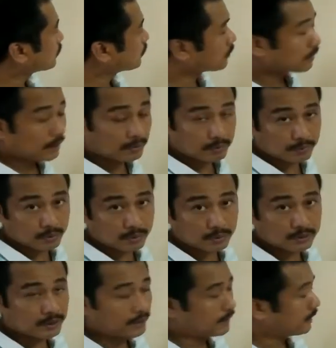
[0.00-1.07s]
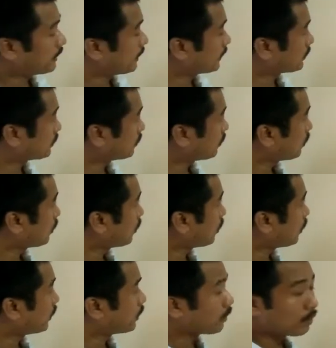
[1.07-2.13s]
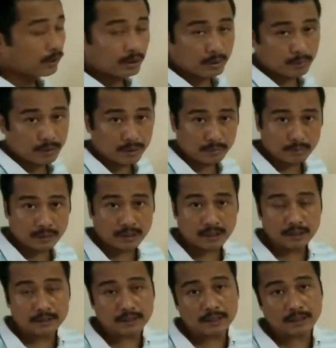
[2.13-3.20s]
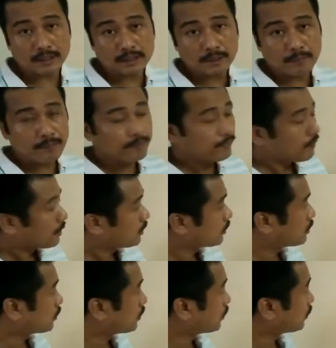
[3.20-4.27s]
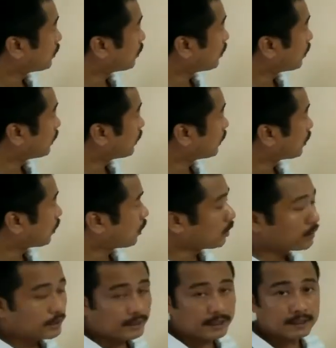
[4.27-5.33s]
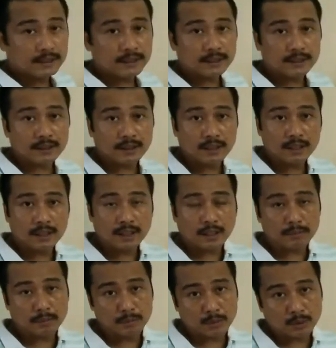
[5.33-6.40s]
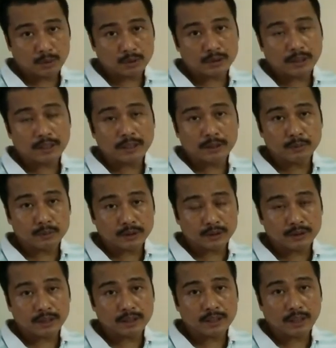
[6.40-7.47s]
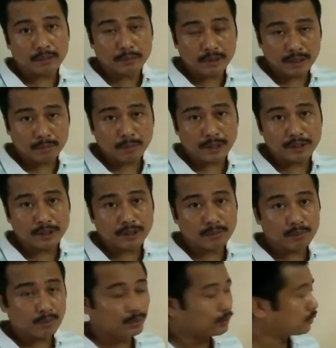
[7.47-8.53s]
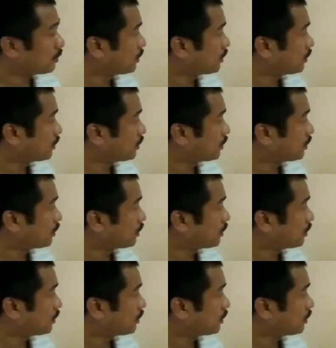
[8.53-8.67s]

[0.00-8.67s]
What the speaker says: carbon monoxide ligands and only one metal center. So in all the cases, carbon monoxide uses the terminal binding mode,